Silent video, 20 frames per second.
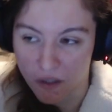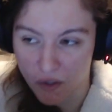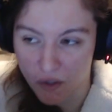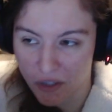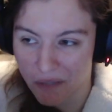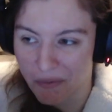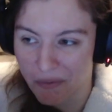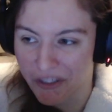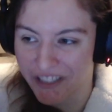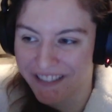
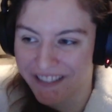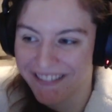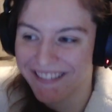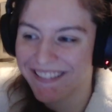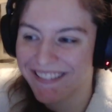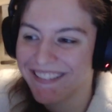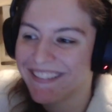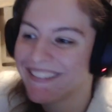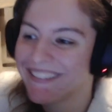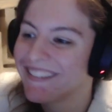description.
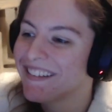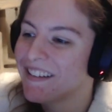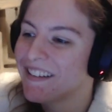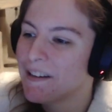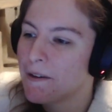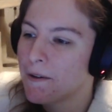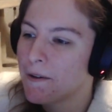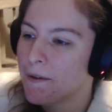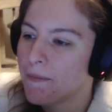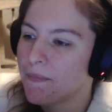
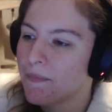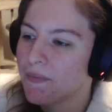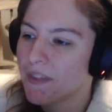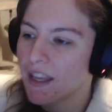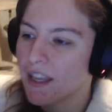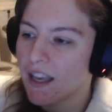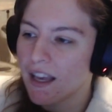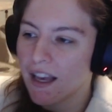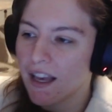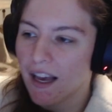
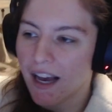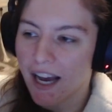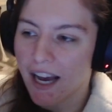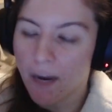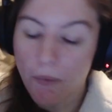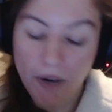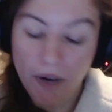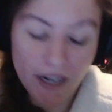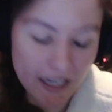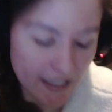I
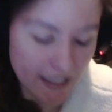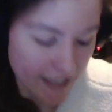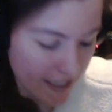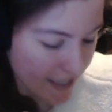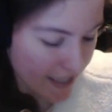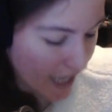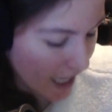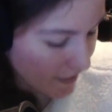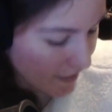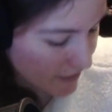wanted to see
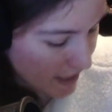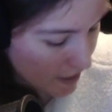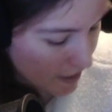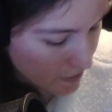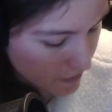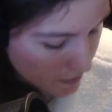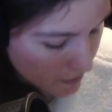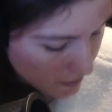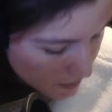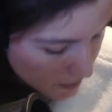Knives Out